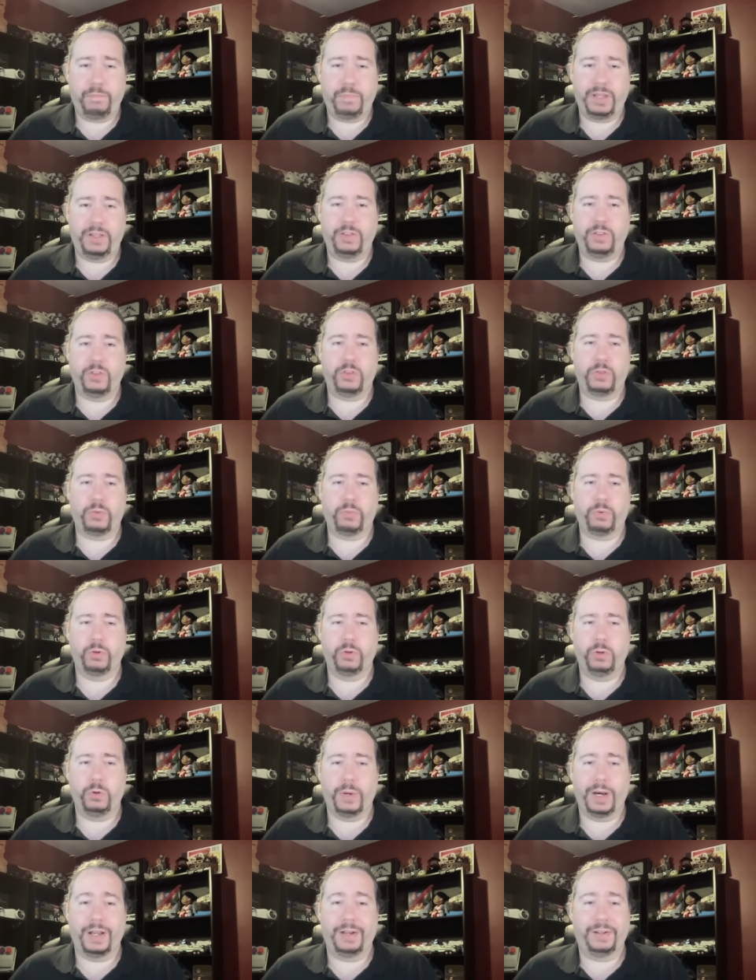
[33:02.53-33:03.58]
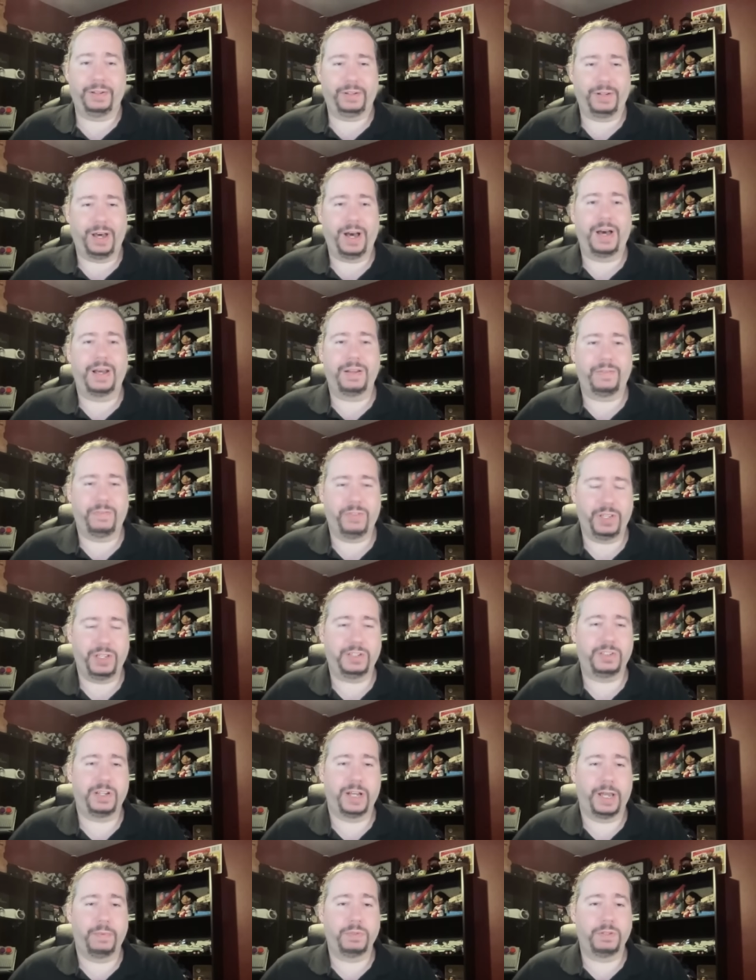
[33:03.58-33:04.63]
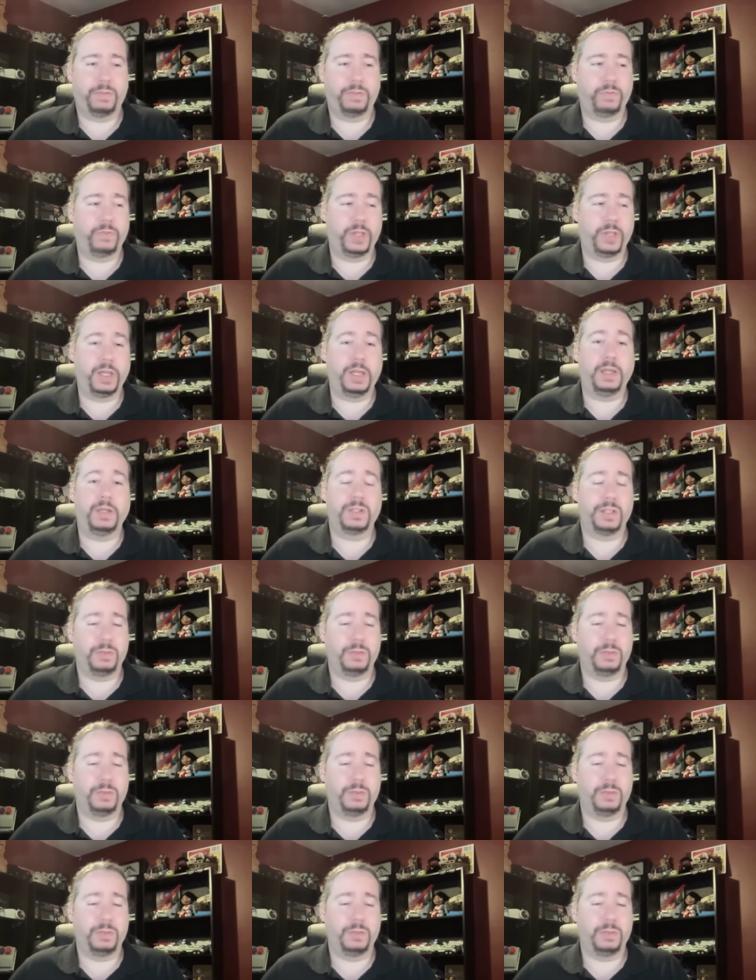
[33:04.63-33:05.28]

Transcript: been through a lot of these types of things,